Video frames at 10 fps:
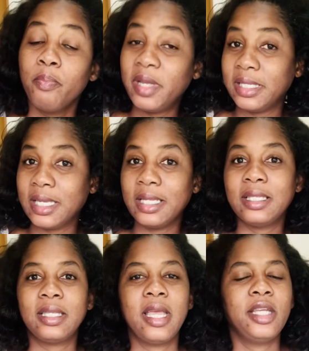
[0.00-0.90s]

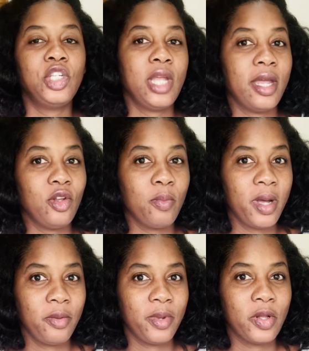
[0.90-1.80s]
biscuits, and she had no
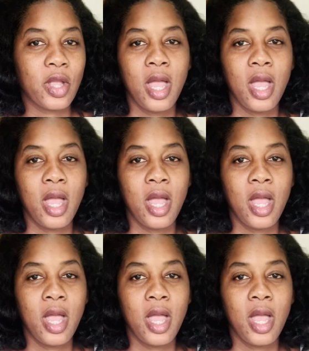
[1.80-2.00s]
buttermilk.